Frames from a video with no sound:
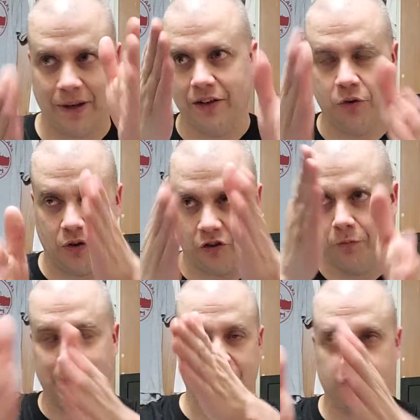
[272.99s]
They do the
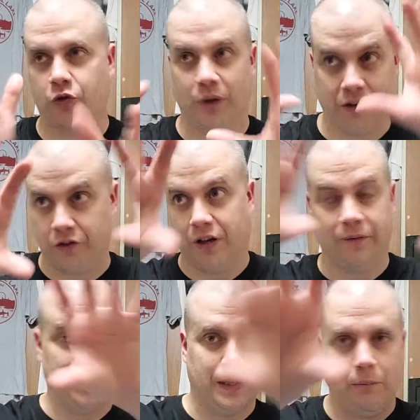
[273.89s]
split screen
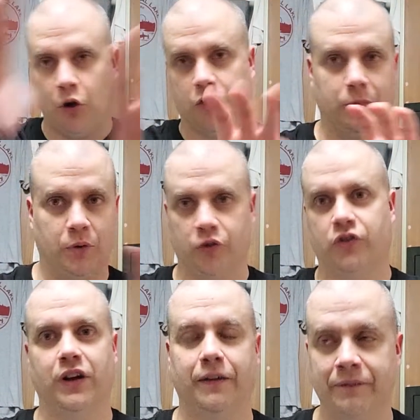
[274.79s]
stuff and the multiple
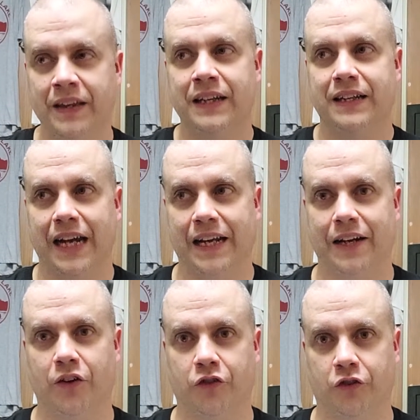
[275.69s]
stuff, and they
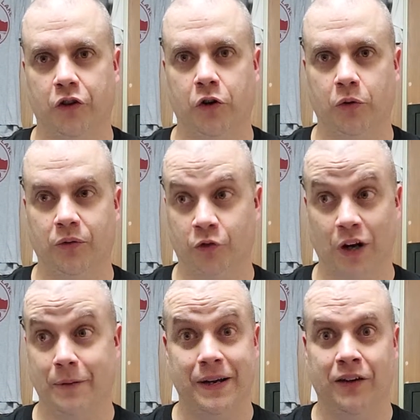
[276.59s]
also
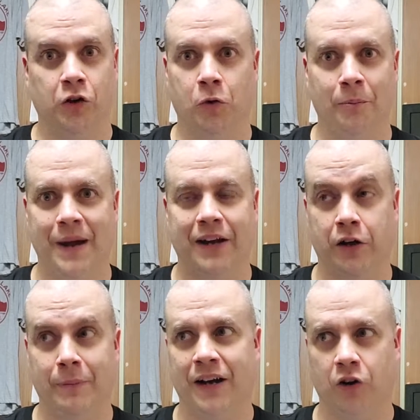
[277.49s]
try to be a little meta
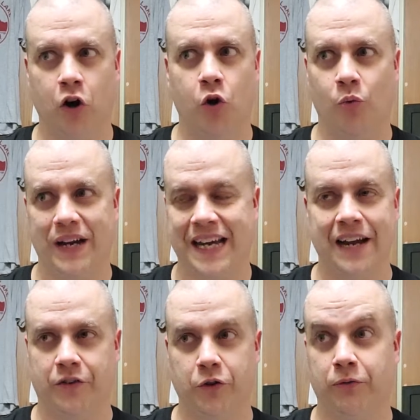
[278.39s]
about oh we
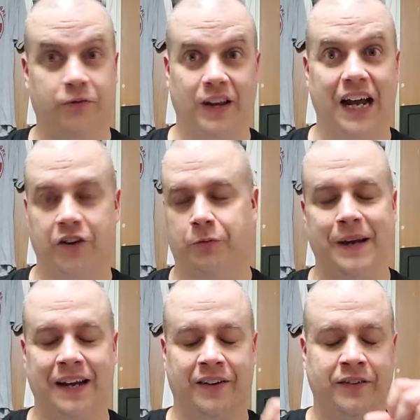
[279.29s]
can't do
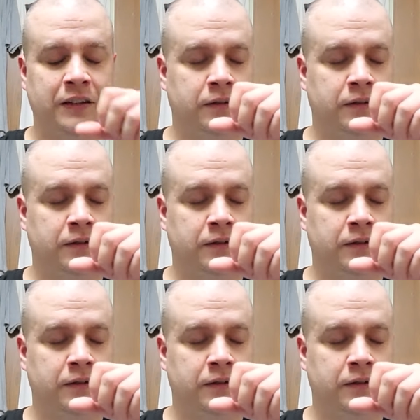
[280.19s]
flashbacks,